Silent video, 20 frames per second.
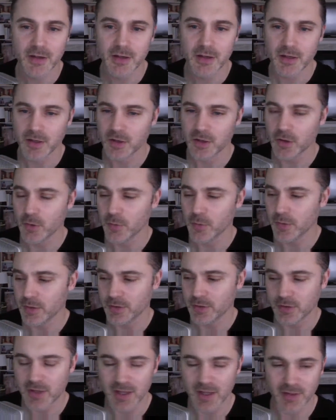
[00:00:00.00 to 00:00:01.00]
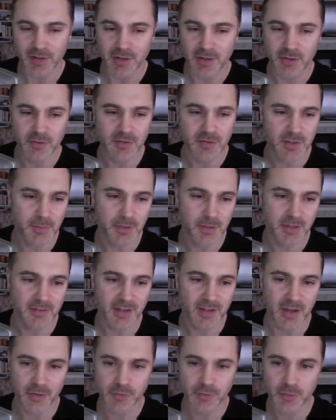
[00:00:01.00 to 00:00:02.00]
You can't let your team get
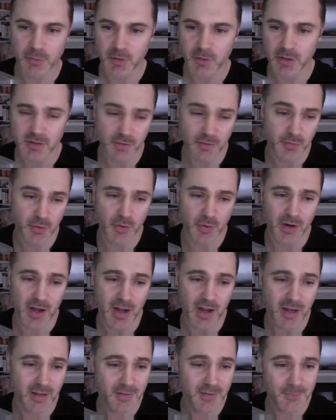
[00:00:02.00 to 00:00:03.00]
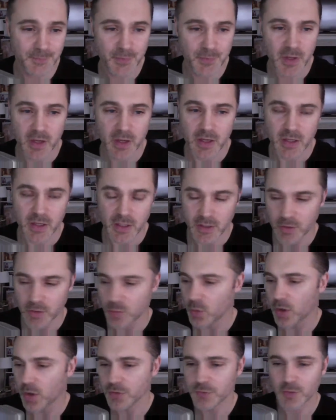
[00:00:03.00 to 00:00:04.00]
down too much. If you're hot,
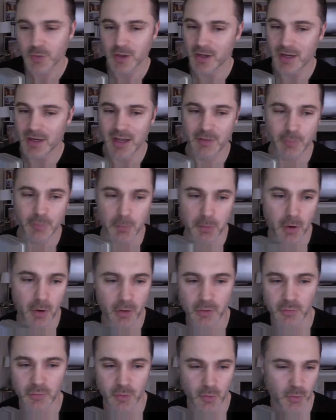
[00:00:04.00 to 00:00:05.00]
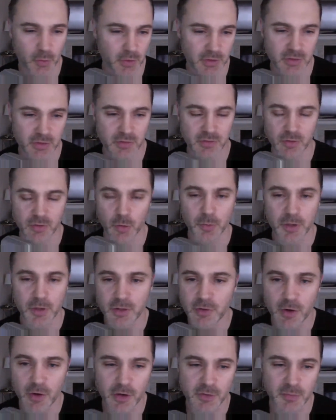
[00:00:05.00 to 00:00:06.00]
you also got to have a part of you, which nobody
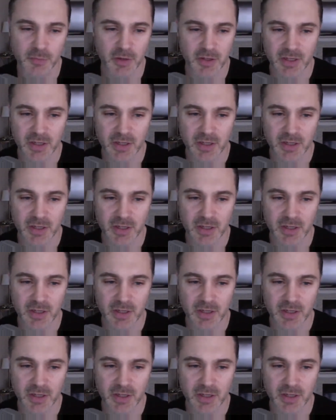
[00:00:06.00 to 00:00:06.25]
talks about.